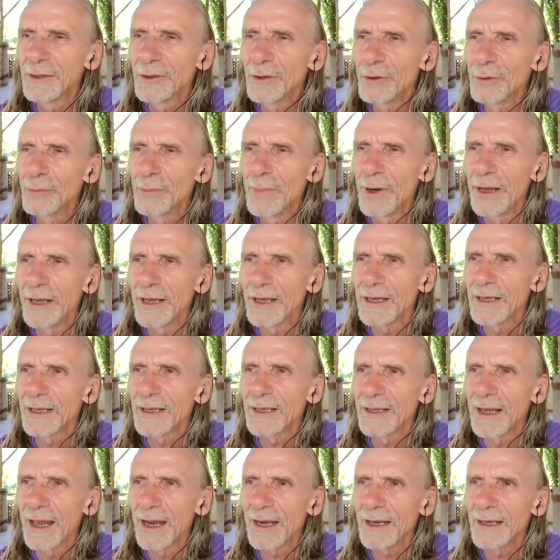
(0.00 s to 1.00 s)
to make
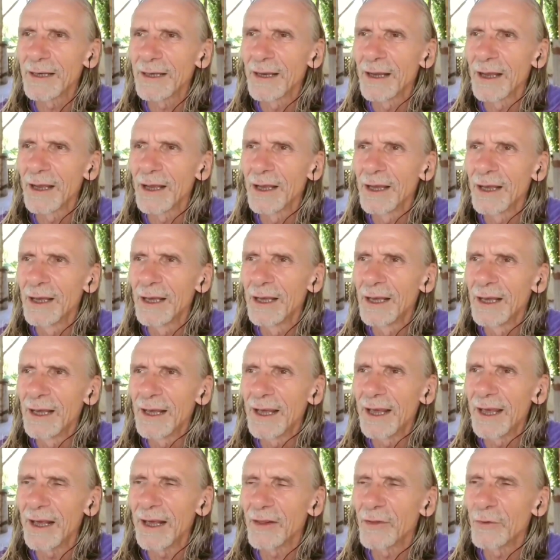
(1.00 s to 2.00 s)
that
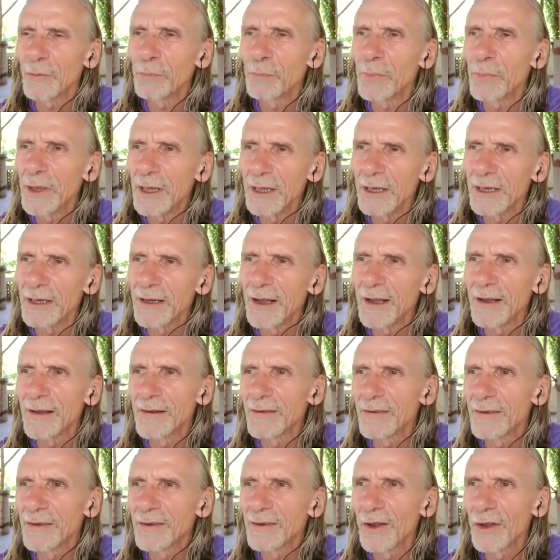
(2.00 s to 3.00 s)

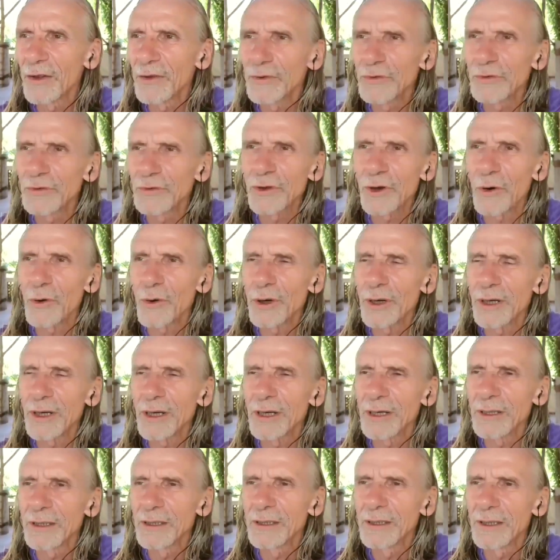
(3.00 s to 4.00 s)
experience
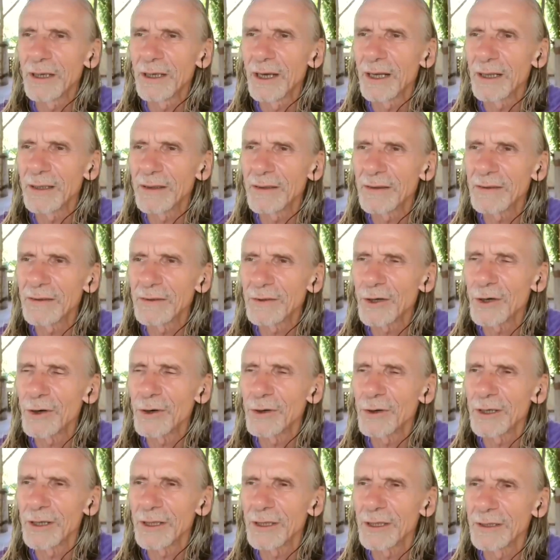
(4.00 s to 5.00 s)
stronger and
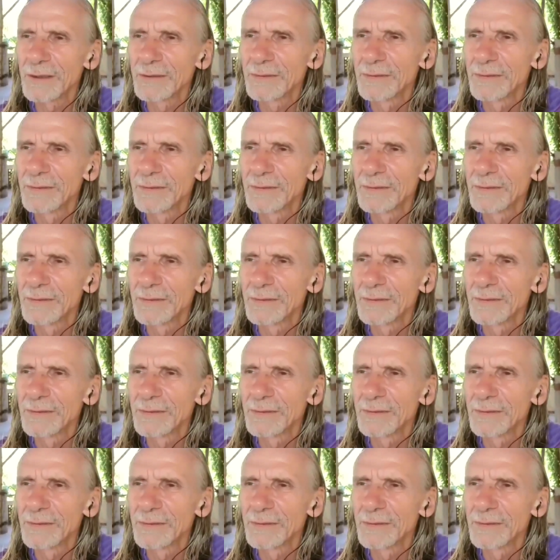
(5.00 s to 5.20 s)
stronger.